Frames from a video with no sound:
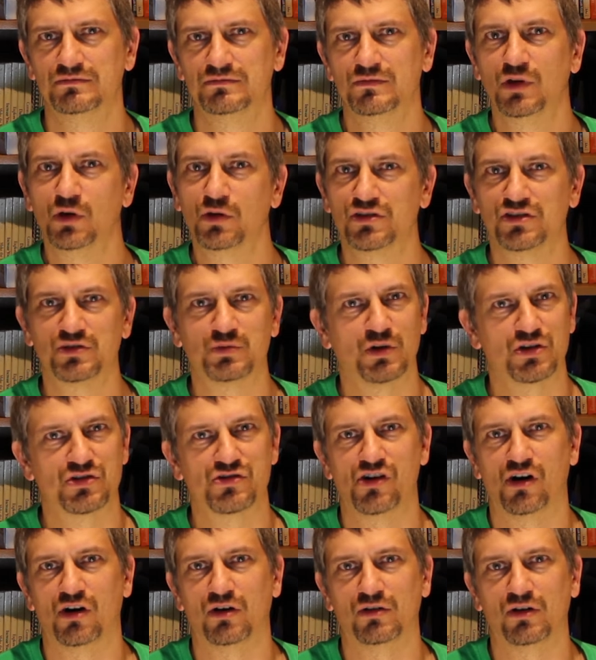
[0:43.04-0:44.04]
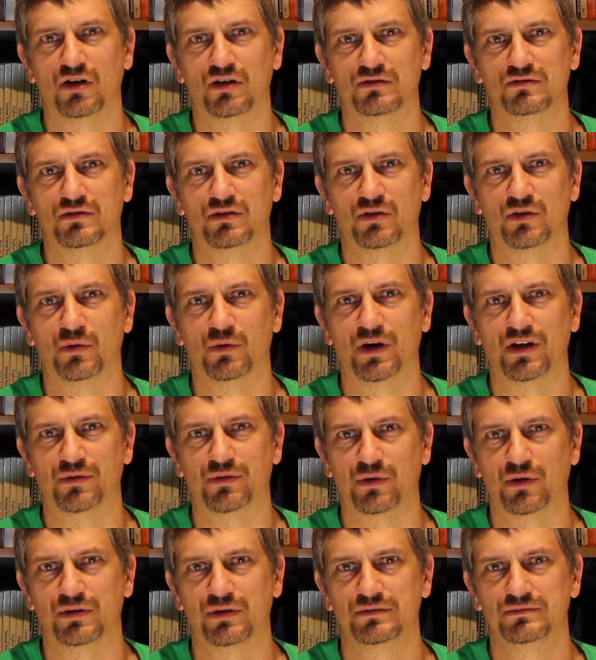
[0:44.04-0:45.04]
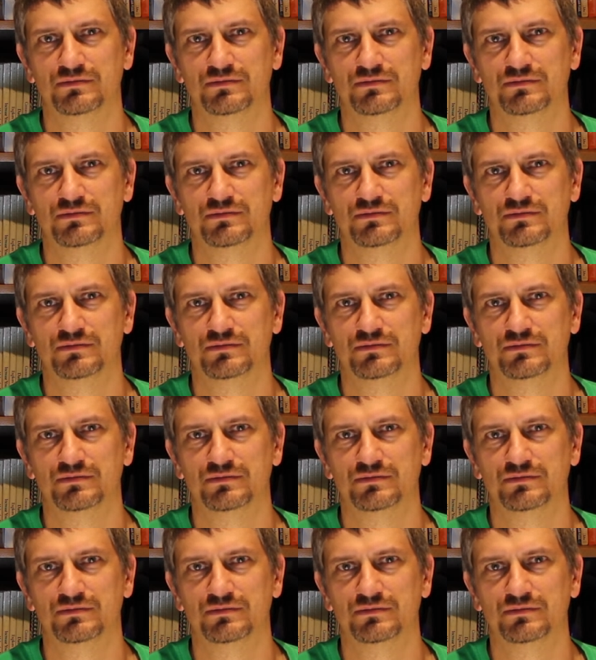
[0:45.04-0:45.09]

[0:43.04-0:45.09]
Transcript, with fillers: Or just watch the whole lot all the way through.